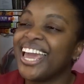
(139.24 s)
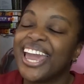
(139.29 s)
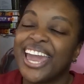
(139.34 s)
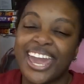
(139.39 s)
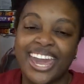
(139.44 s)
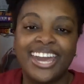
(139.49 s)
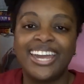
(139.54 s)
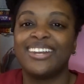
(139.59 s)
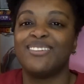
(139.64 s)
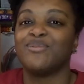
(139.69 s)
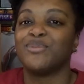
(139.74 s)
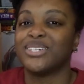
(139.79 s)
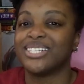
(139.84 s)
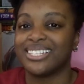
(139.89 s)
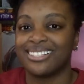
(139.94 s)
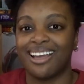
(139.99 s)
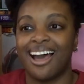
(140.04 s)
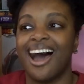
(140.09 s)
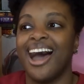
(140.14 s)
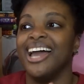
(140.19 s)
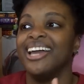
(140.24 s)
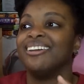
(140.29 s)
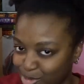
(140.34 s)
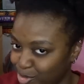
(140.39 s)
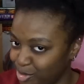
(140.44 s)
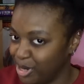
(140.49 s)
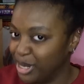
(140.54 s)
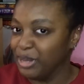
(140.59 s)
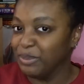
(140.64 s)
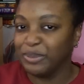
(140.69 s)
It was not
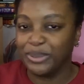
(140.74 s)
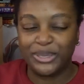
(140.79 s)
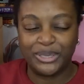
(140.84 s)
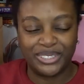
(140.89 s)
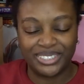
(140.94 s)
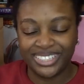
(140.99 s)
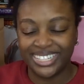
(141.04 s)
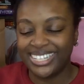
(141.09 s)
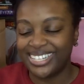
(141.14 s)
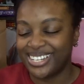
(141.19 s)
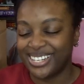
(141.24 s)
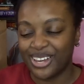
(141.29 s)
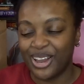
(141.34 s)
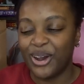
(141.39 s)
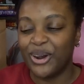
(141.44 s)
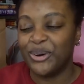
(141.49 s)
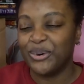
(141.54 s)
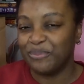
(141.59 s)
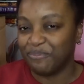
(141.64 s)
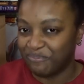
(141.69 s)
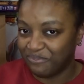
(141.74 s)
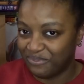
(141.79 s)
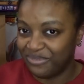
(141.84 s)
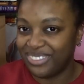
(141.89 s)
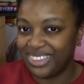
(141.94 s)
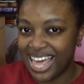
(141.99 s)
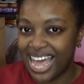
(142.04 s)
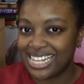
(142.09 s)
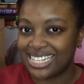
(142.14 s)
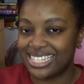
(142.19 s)
readable, so
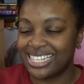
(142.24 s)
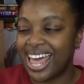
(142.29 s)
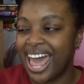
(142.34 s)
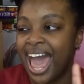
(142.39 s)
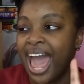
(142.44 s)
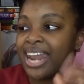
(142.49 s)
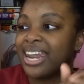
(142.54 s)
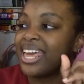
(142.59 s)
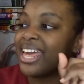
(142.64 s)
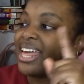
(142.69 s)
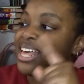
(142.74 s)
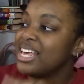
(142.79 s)
that's that.